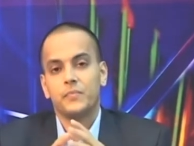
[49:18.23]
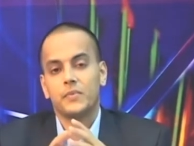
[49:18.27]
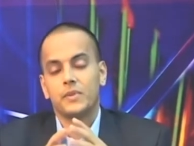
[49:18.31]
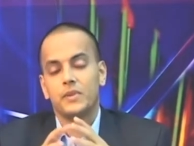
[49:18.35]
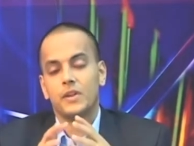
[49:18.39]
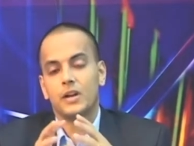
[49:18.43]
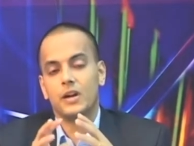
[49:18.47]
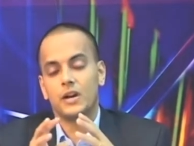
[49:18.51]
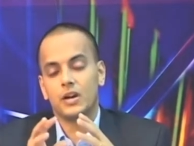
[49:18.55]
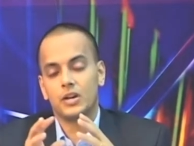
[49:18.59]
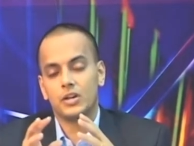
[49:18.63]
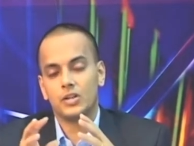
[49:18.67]

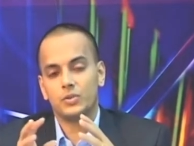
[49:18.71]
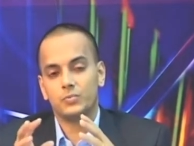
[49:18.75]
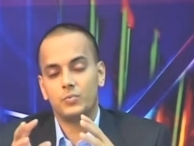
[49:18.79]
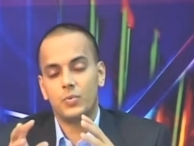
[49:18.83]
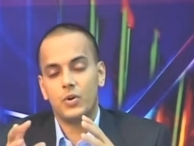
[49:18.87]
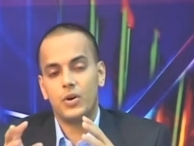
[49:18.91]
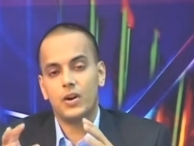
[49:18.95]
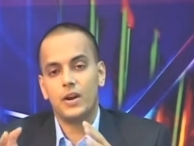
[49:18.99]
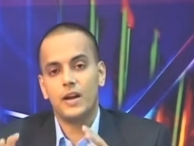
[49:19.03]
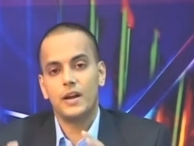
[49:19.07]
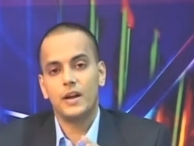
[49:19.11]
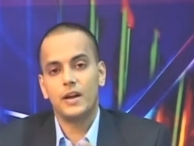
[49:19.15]
the
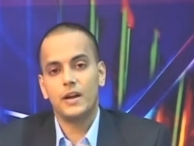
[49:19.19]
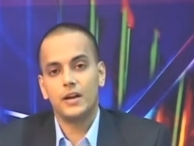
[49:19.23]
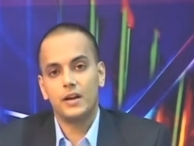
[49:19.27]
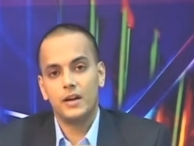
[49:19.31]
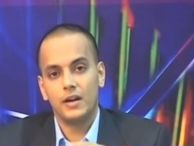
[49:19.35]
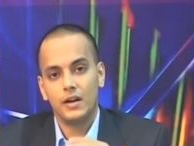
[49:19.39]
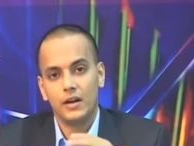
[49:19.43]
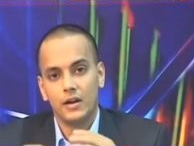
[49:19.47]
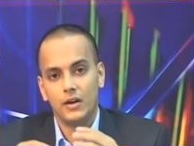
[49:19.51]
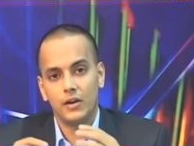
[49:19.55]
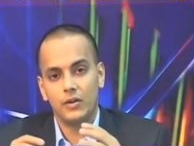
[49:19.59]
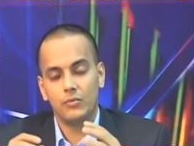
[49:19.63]
corresponding
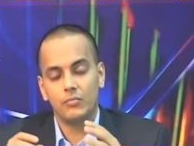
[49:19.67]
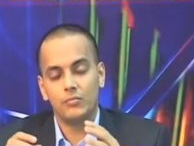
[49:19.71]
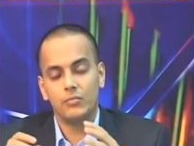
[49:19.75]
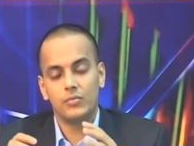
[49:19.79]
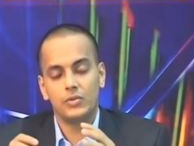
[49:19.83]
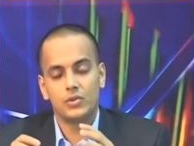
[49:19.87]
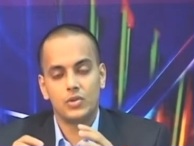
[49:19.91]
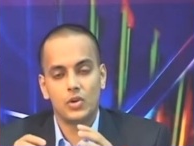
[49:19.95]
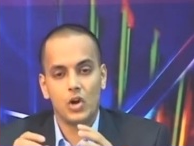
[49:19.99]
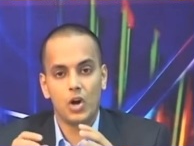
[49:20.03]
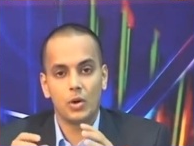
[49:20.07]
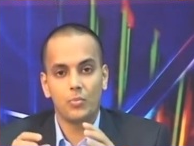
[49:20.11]

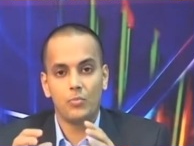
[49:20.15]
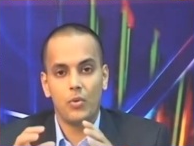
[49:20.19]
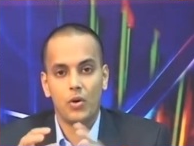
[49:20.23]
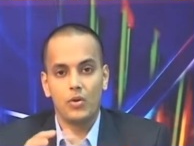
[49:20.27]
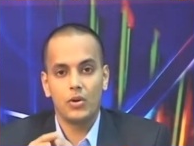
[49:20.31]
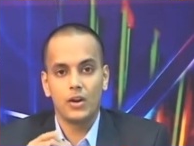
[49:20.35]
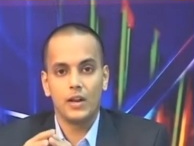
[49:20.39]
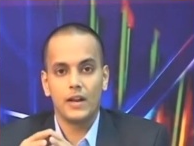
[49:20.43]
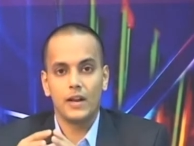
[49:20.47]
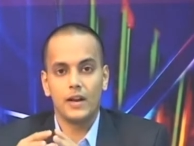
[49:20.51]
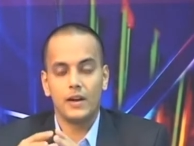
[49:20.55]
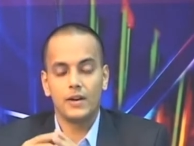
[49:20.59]
um, shock
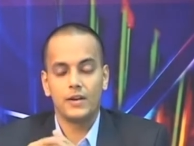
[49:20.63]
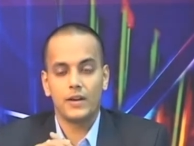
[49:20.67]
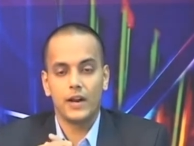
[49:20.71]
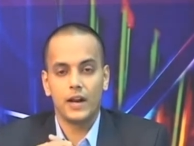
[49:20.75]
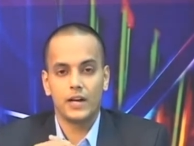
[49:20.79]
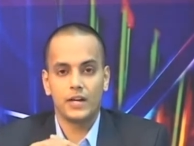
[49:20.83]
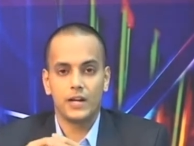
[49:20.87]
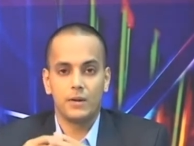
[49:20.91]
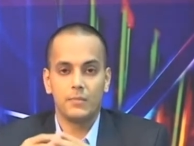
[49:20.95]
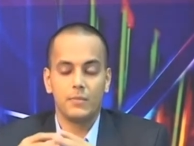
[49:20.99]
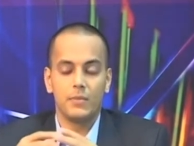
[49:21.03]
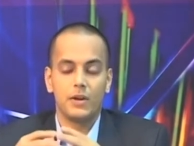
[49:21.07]
boundary layer
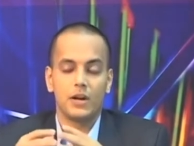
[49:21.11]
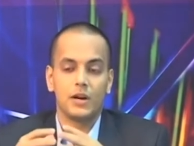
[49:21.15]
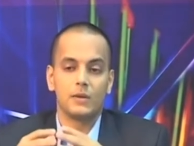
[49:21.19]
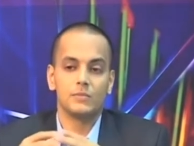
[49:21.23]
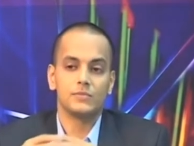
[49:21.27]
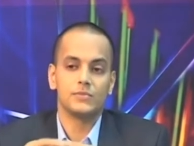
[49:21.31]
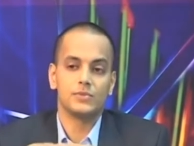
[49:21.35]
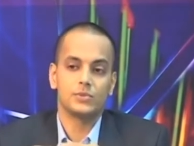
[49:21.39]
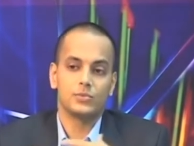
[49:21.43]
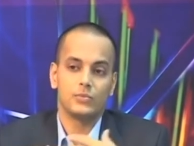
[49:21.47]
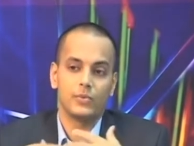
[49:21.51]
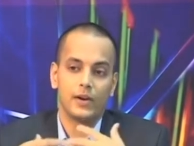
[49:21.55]
interaction
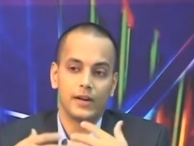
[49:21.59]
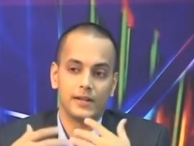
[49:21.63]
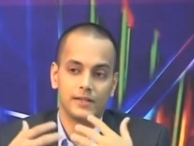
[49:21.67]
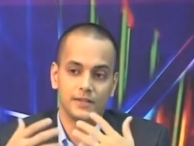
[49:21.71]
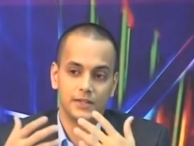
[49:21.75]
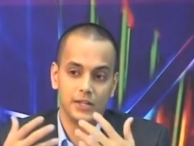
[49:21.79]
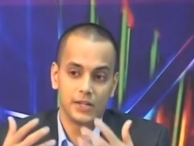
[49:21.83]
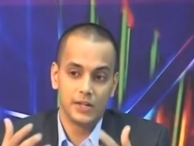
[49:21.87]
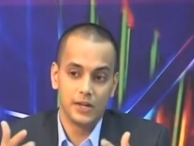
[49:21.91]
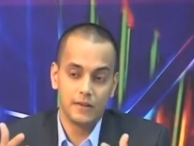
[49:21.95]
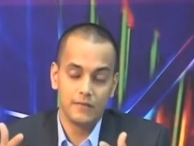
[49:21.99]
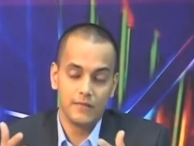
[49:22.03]
becomes quite
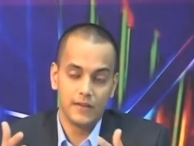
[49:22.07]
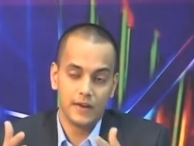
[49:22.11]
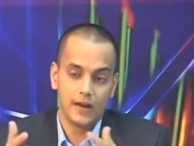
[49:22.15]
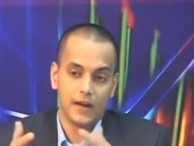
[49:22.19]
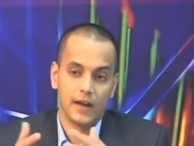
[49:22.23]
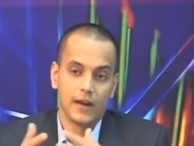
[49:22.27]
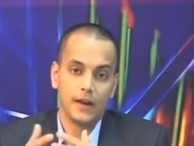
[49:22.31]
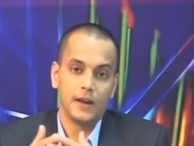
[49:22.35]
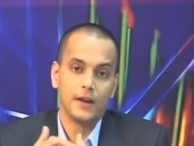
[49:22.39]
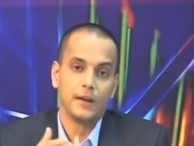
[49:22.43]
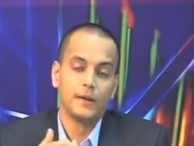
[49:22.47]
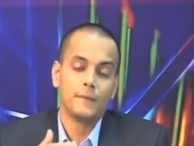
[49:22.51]

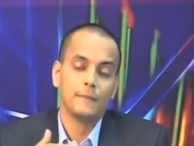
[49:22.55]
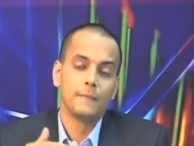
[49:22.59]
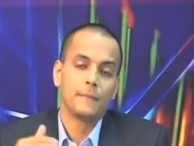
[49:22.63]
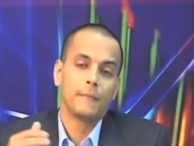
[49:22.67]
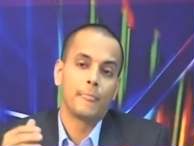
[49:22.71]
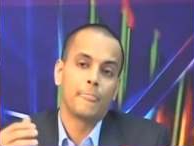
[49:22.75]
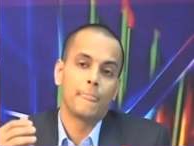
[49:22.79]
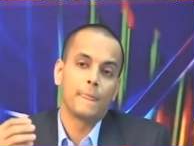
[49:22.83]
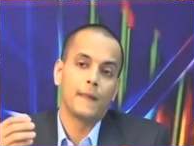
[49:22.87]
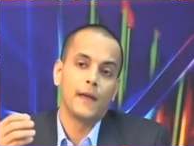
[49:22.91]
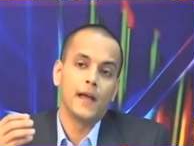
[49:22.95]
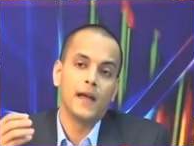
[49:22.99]
significant
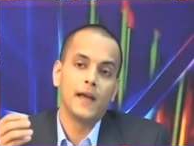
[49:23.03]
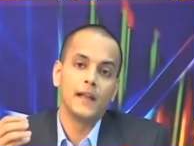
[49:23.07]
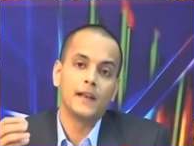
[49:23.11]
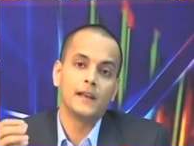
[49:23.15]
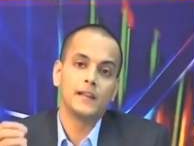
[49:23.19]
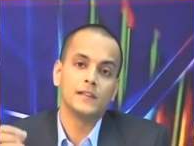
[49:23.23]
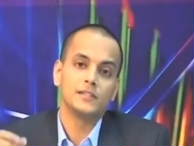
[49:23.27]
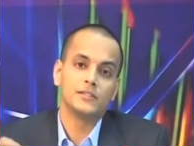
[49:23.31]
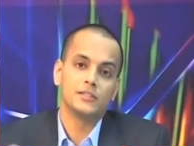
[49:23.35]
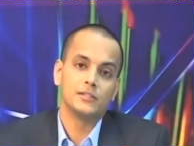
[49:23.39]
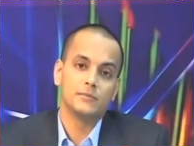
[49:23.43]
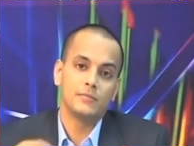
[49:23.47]
and
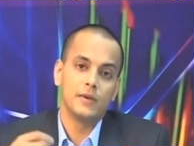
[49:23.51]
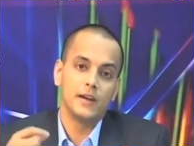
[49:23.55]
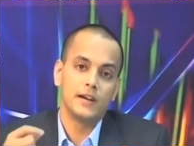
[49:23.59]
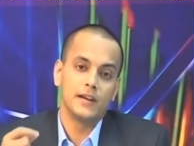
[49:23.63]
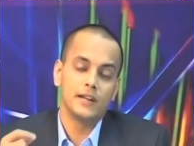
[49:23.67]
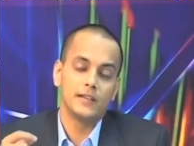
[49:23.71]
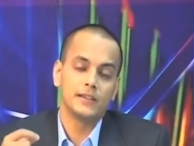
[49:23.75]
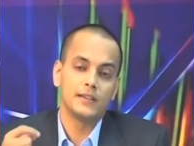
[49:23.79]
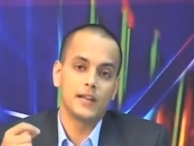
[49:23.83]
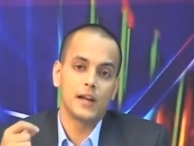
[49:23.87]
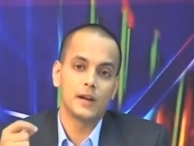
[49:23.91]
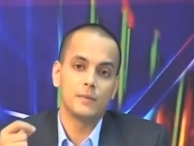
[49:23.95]

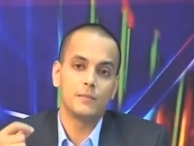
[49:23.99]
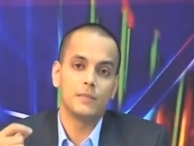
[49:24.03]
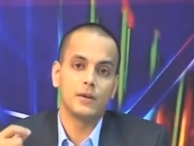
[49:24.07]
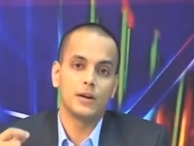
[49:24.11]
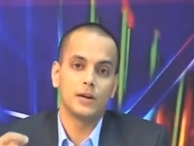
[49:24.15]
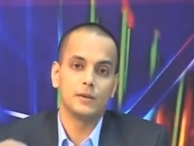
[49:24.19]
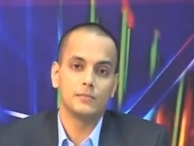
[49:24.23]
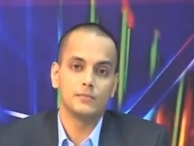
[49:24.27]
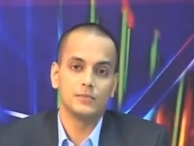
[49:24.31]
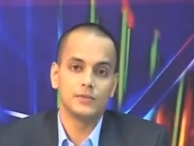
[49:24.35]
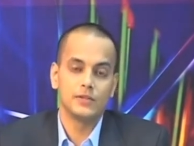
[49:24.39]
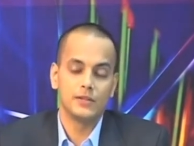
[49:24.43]
estimating that
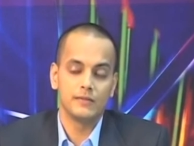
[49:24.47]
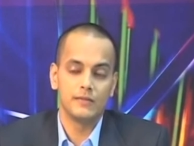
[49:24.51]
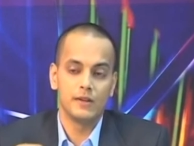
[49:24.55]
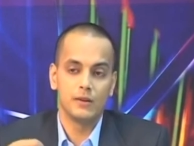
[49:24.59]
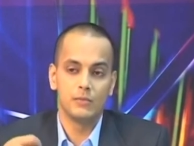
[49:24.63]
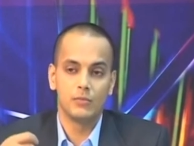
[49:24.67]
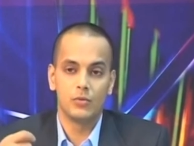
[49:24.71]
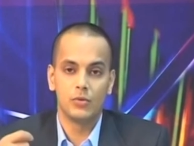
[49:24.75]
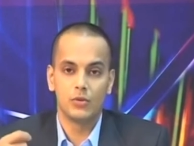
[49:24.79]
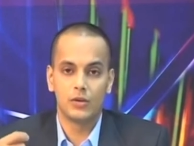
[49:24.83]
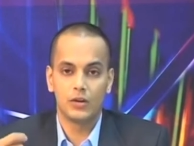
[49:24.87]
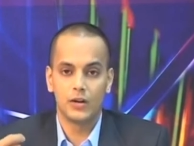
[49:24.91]
becomes
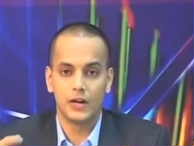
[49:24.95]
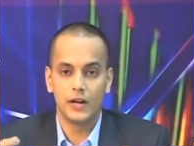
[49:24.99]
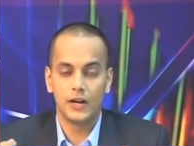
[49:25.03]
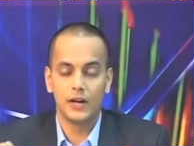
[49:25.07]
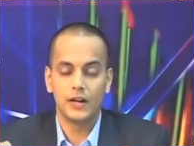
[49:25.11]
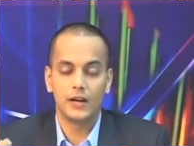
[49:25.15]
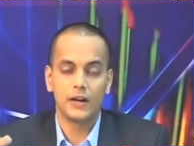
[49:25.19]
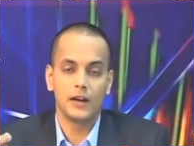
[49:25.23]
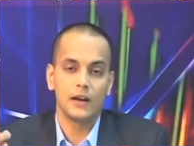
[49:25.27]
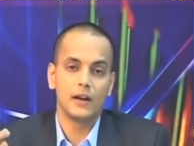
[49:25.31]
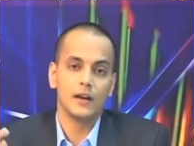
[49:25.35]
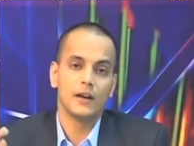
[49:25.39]
even more
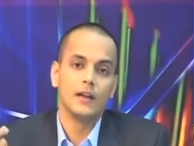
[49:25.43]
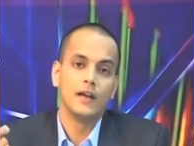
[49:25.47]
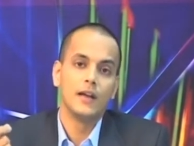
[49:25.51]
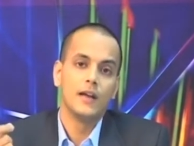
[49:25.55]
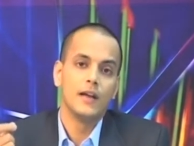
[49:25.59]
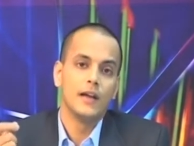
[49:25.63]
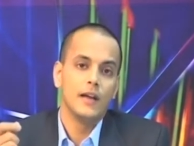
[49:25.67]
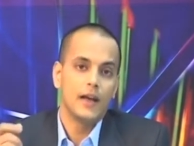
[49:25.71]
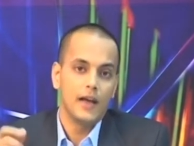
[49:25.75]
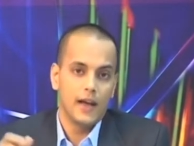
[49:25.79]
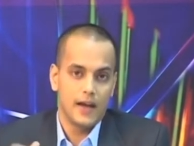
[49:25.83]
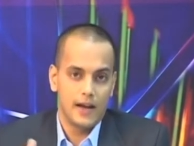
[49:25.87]
critical
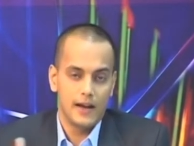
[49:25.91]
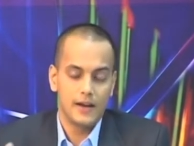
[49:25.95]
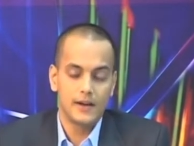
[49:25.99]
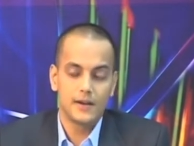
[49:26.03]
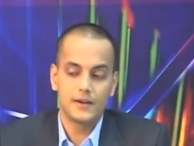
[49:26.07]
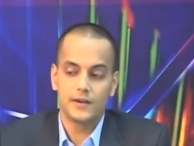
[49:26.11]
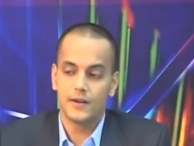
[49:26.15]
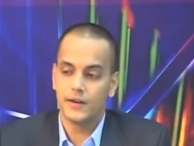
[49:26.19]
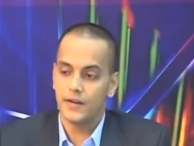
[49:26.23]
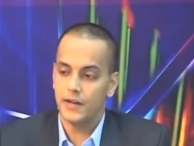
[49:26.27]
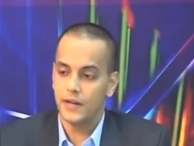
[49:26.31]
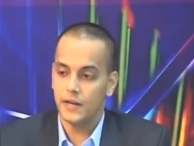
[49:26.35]

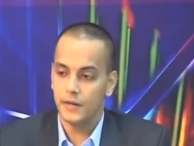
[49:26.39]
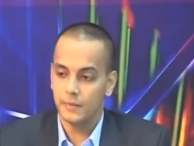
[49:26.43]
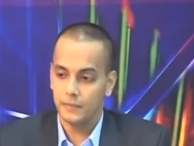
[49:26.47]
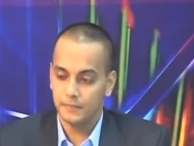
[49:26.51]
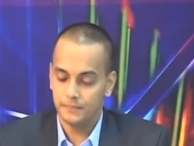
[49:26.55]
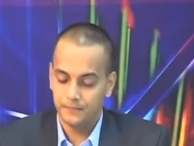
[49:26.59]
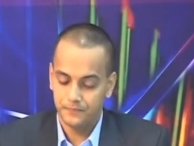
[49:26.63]
and tricky.